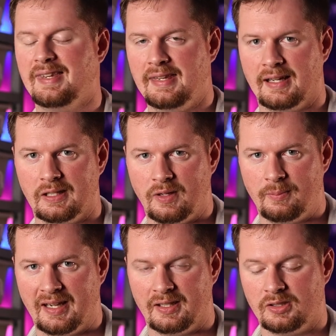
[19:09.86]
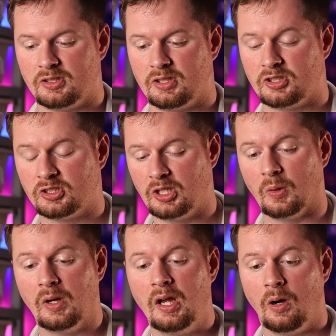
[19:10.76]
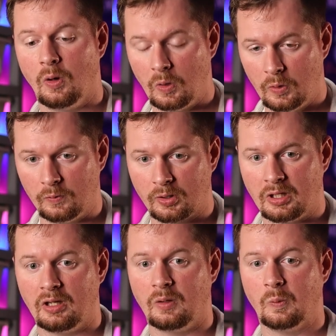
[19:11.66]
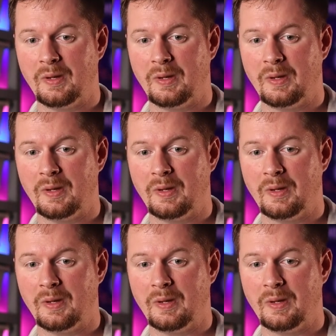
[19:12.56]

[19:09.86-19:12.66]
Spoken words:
none of it matters. So overall,